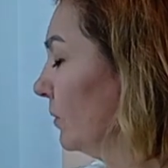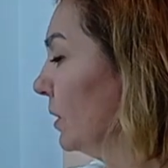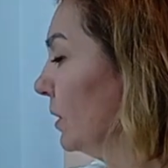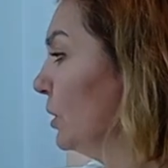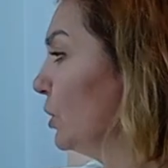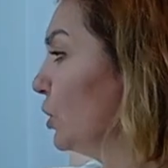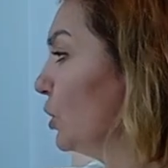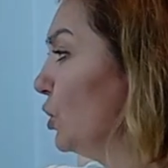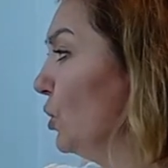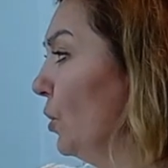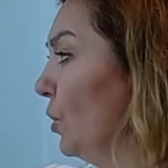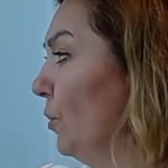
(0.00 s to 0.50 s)

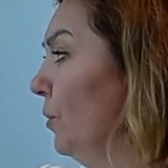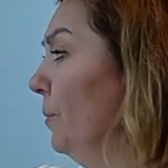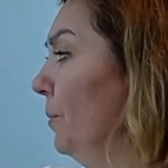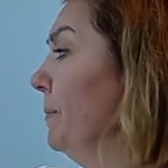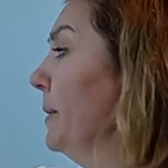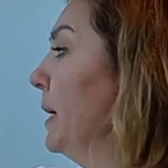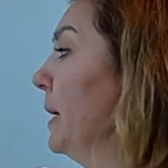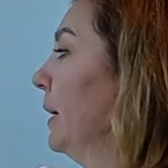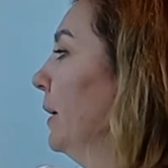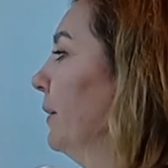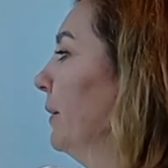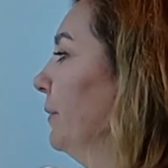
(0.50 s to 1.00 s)

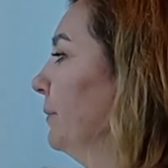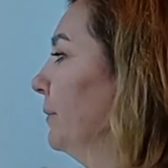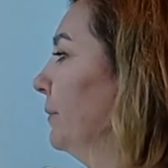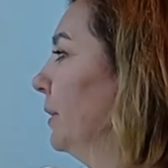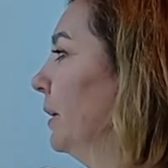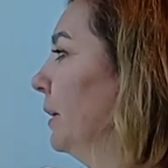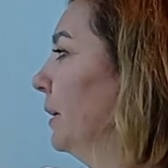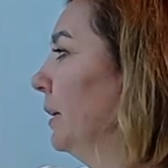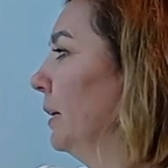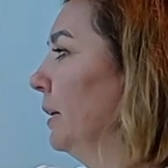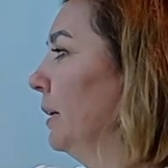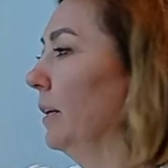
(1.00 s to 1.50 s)
So
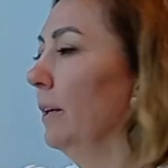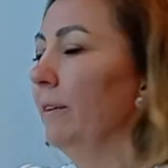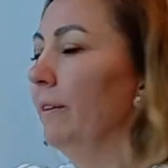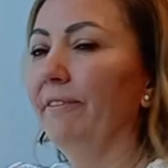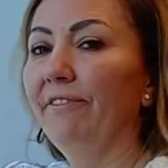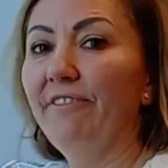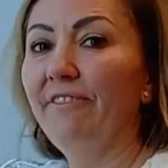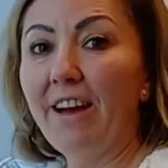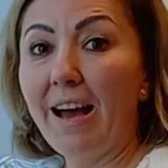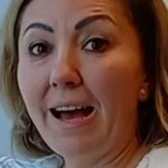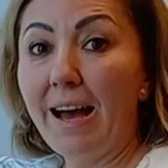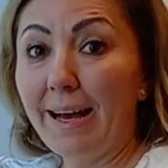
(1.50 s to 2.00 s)

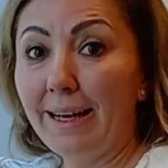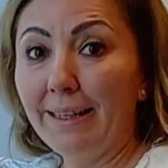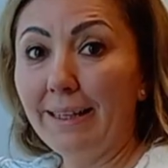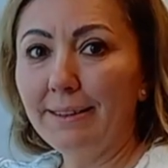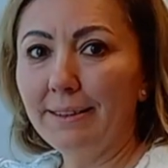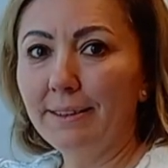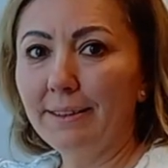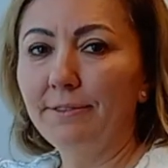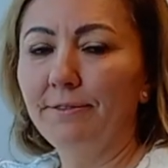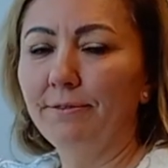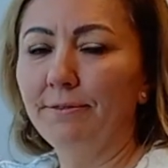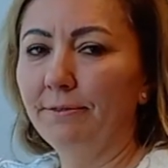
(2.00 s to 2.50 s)
that
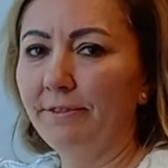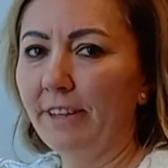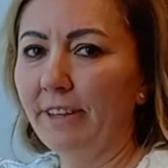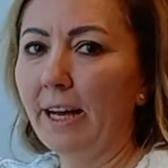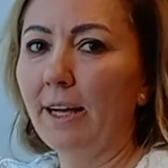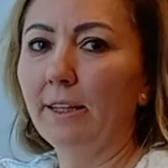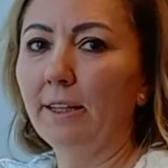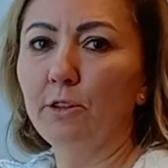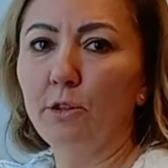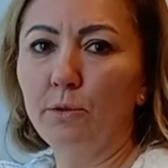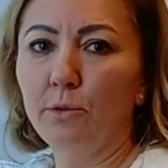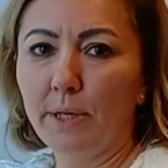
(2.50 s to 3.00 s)

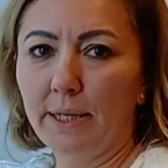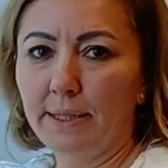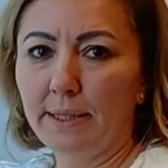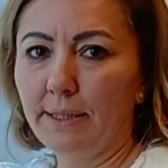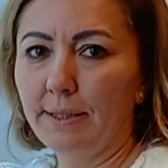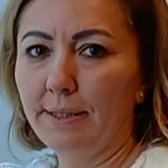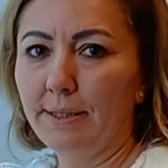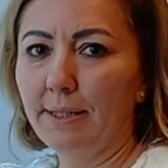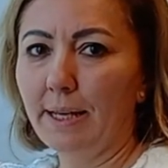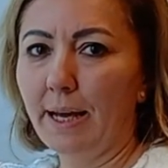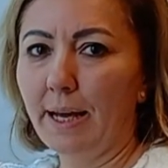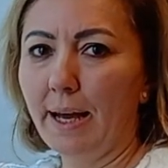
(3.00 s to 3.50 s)

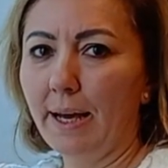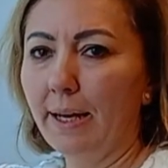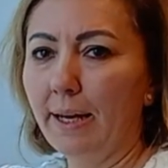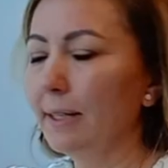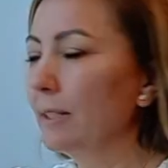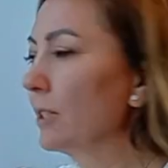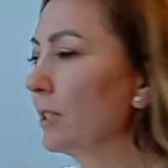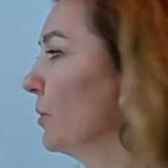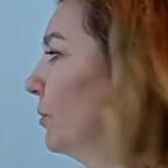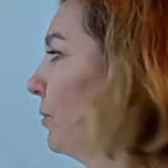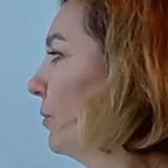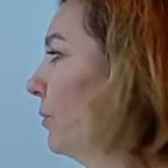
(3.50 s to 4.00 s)
value-added
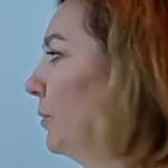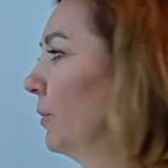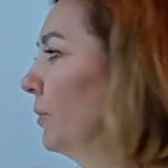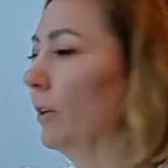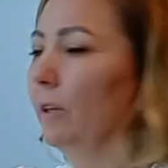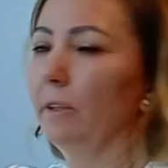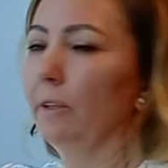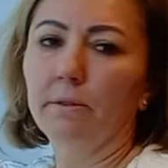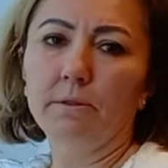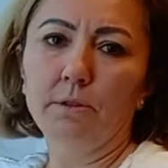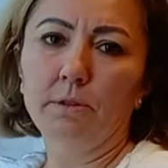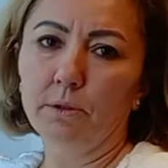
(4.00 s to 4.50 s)
tax,
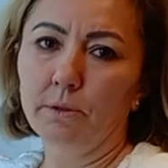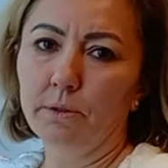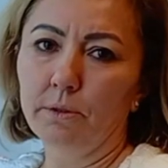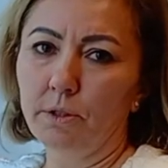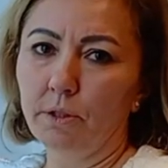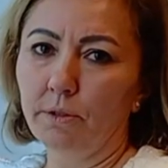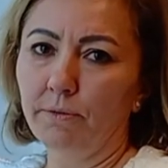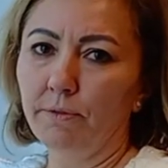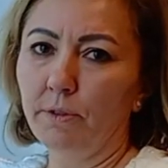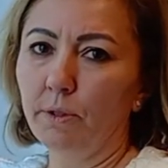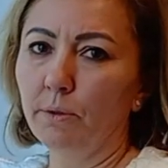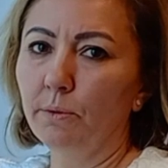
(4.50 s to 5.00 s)
or those
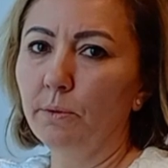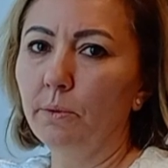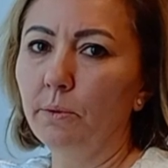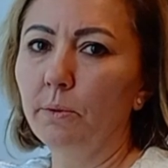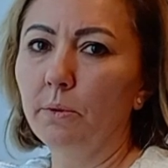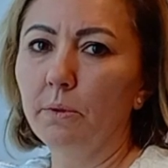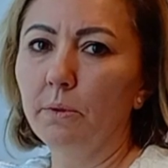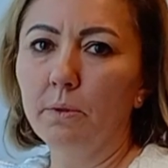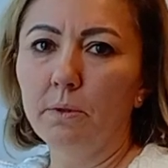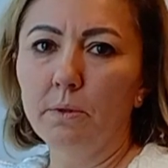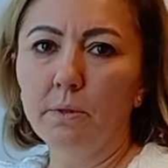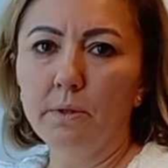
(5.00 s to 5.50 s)
of you
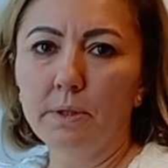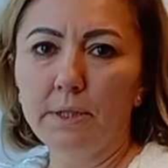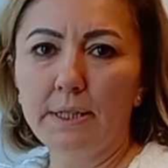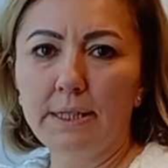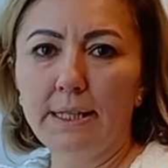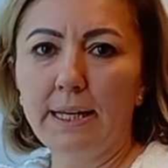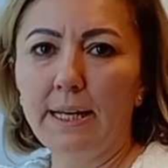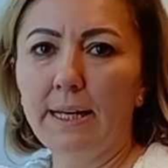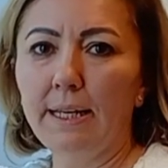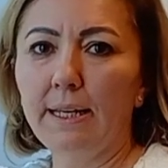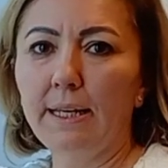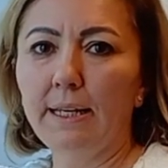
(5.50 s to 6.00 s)
who
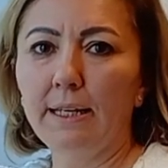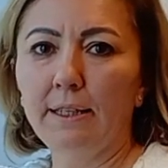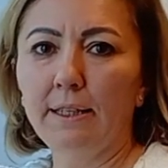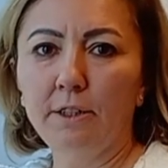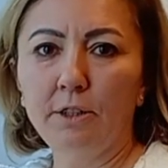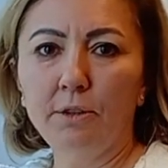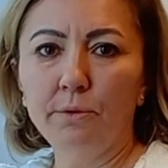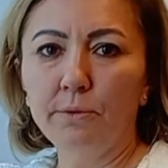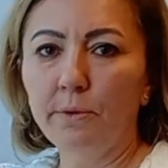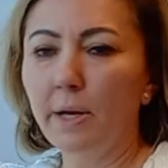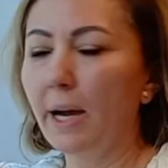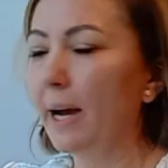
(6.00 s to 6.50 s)
stay
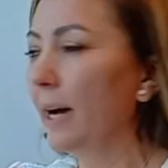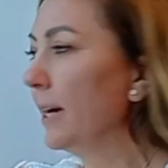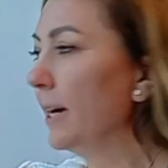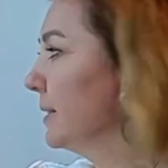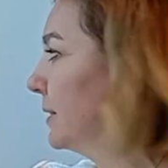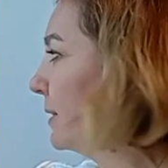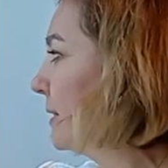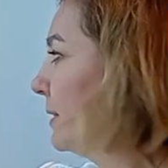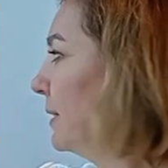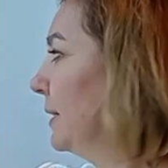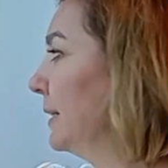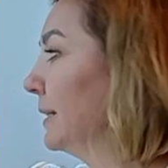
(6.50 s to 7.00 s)
in
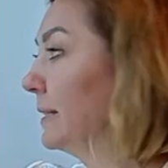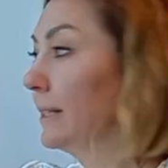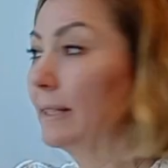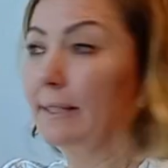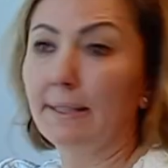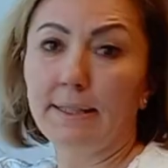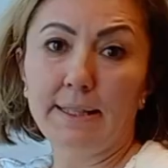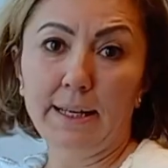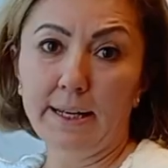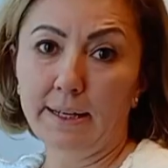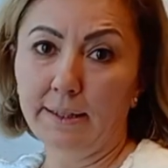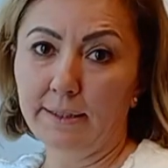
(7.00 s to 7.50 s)
US,
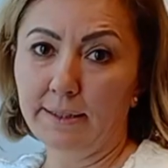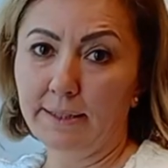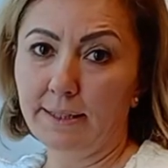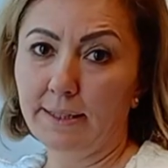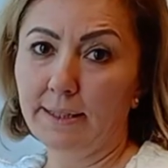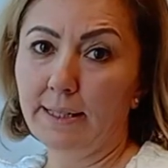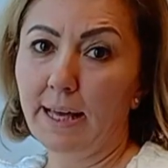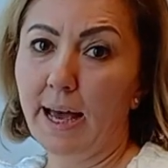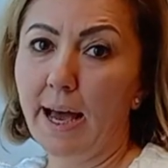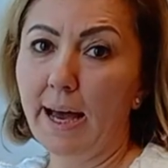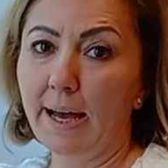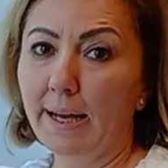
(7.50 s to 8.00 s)
it's sales
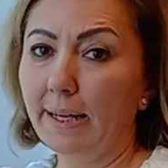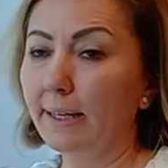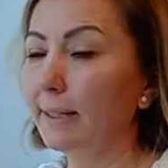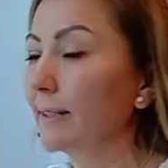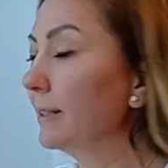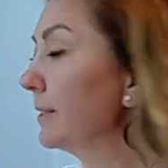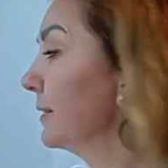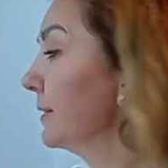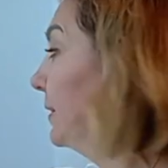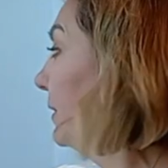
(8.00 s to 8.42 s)
tax,